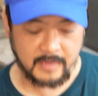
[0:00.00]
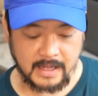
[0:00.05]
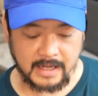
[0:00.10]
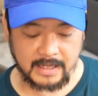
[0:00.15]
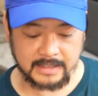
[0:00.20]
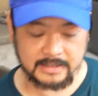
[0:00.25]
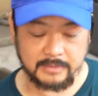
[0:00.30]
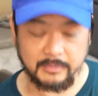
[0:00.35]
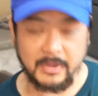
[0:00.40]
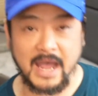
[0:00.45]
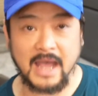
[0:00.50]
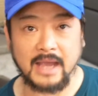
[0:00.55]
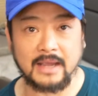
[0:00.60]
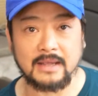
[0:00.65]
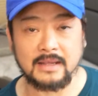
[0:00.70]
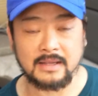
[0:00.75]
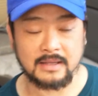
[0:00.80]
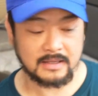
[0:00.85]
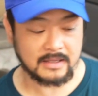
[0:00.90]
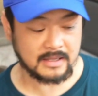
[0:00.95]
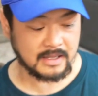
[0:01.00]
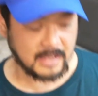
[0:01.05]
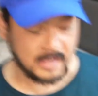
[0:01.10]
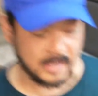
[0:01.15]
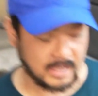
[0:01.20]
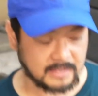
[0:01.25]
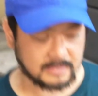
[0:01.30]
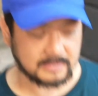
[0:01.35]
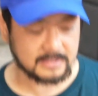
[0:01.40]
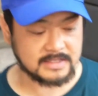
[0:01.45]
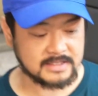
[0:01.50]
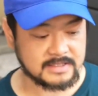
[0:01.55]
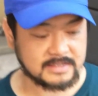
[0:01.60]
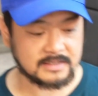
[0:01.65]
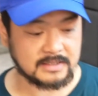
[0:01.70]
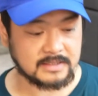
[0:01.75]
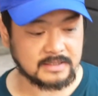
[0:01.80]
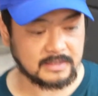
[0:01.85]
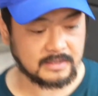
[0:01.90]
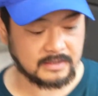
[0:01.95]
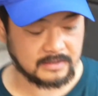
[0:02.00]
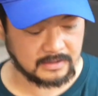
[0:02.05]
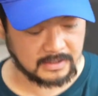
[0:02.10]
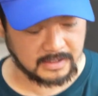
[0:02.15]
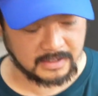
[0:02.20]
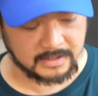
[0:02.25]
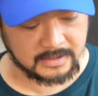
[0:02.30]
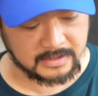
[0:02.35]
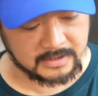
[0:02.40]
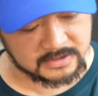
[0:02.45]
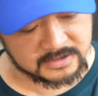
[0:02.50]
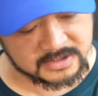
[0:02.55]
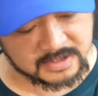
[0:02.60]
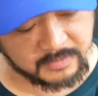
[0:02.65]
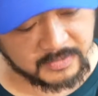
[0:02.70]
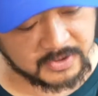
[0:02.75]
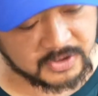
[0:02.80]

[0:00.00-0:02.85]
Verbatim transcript: at the back, and this and there's some